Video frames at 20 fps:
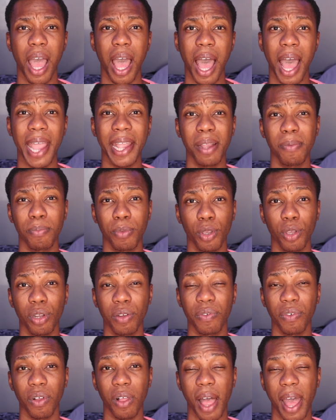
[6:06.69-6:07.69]
I am
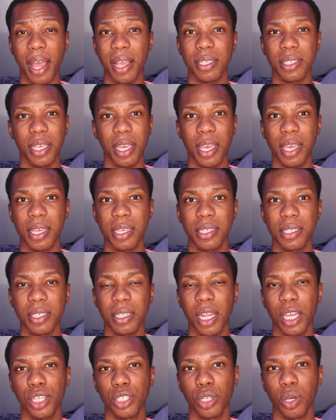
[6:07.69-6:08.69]
beautiful as is,
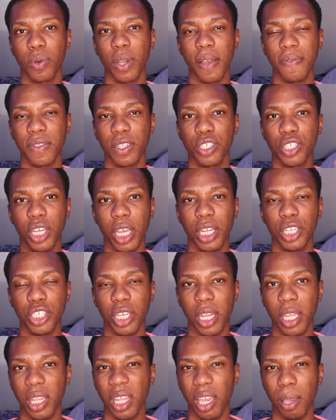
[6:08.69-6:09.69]
and I don't have to change
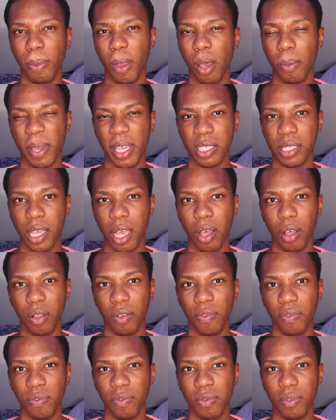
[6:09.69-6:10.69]
anything about
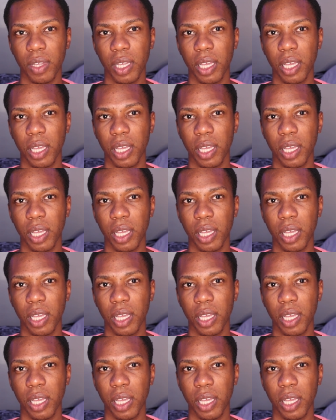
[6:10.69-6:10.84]
myself.